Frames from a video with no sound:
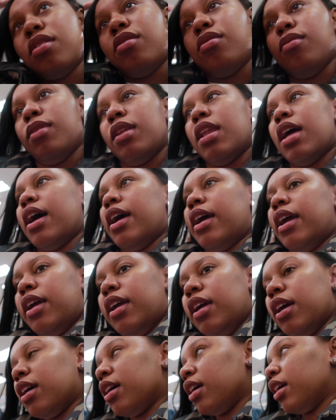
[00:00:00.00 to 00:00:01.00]
on,
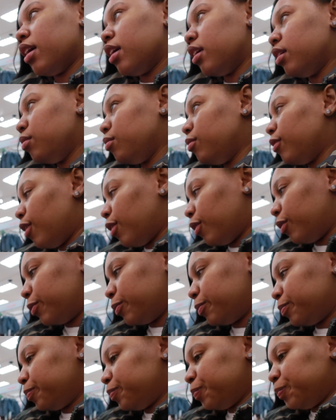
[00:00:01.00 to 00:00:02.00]
like, you
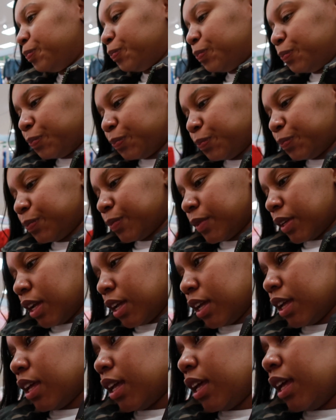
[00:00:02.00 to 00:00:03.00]
know,
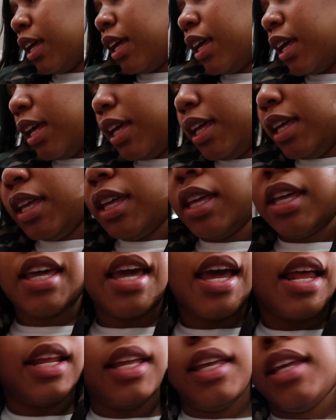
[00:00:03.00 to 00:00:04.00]
it, it
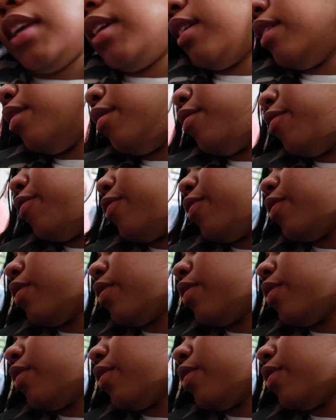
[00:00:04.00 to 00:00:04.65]
got a give.